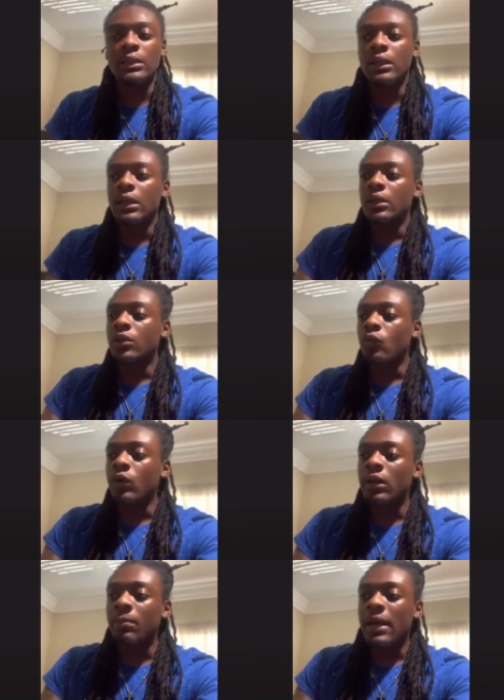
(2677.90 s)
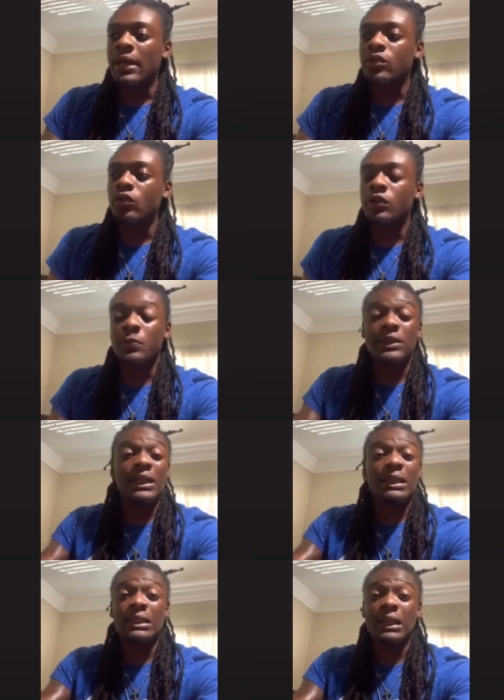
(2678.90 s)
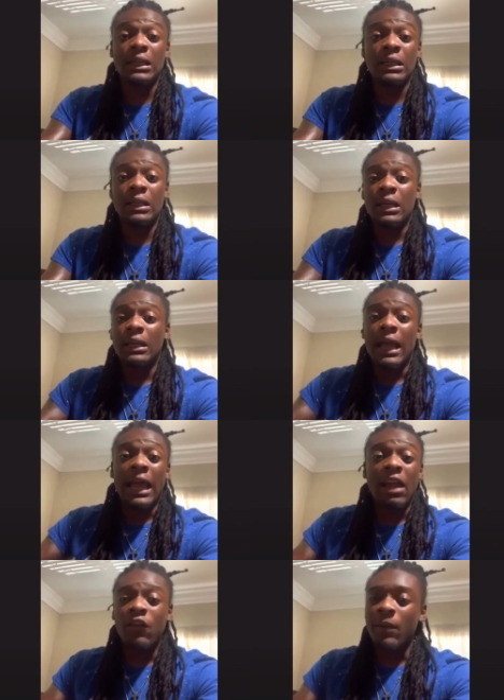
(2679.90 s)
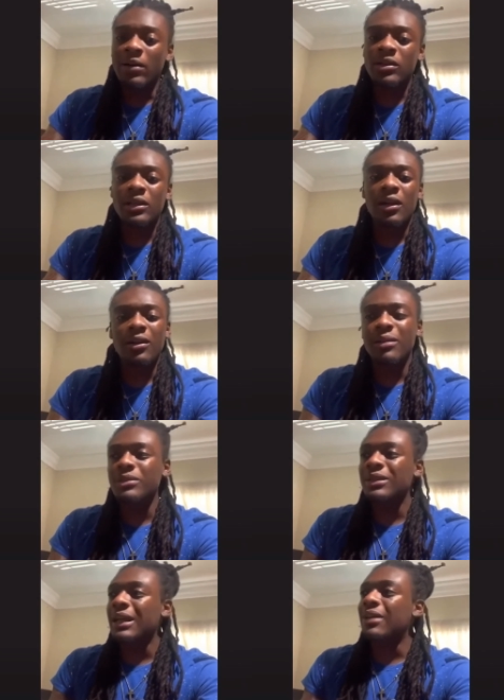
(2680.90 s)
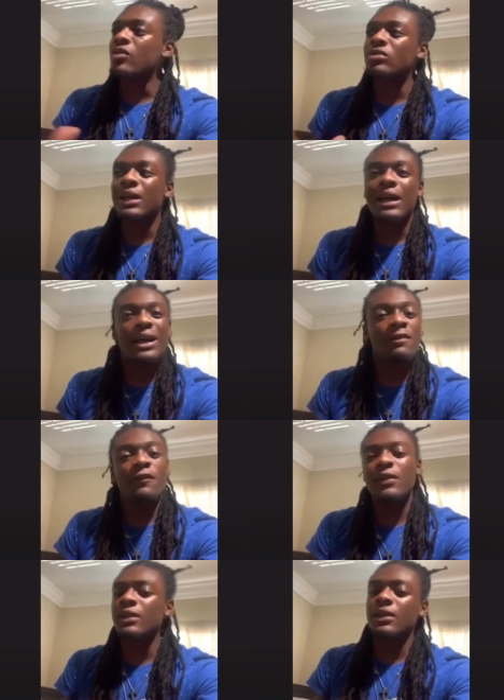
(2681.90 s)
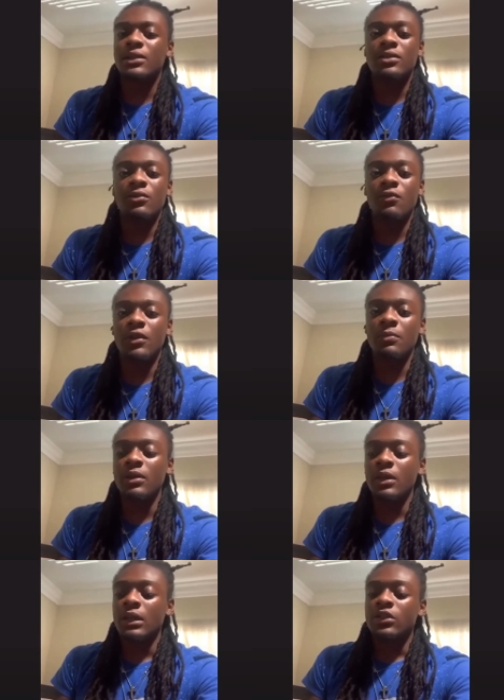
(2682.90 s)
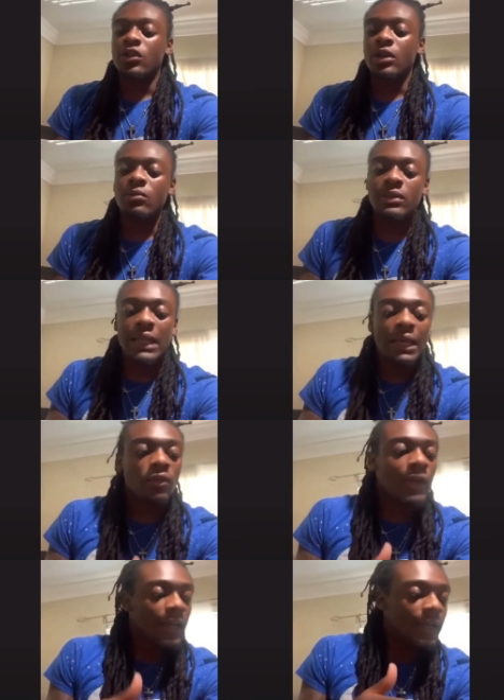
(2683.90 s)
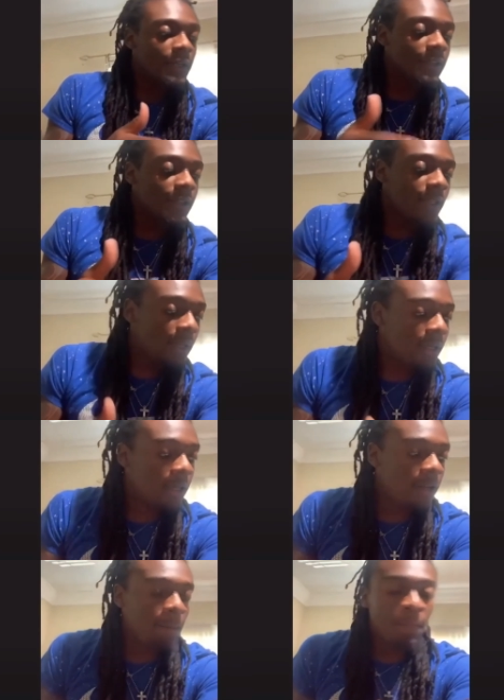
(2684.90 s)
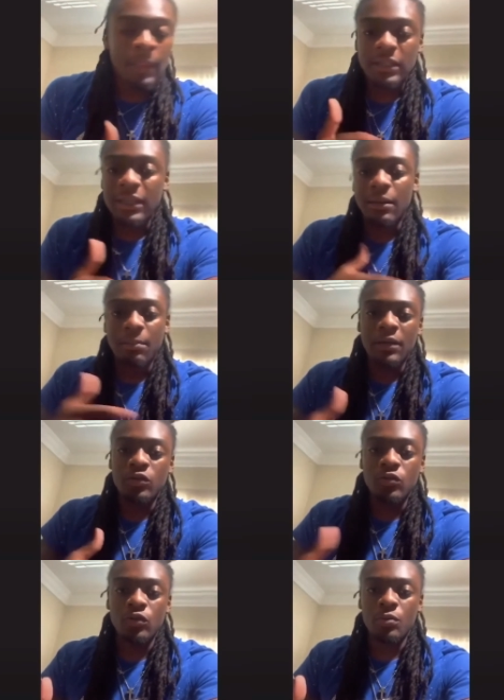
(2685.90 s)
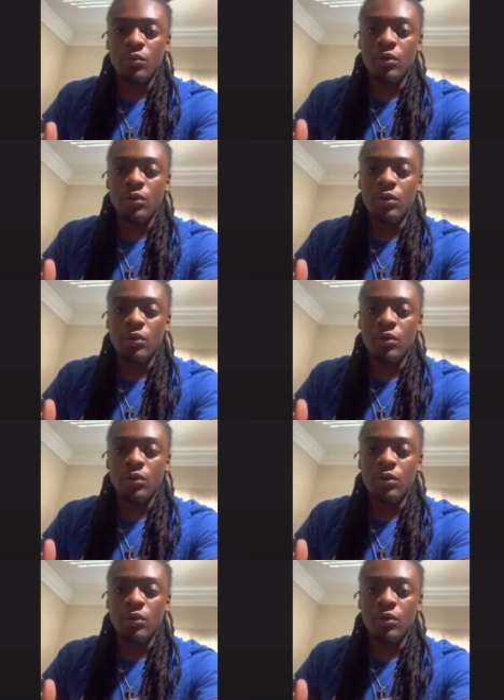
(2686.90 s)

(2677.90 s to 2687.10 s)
the running back tore his patella tendon. Like, everybody's getting hurt. I'm just like, Coach, like, I ain't feeling this. You feel me? So he was like, you got to understand that it's not about you no more.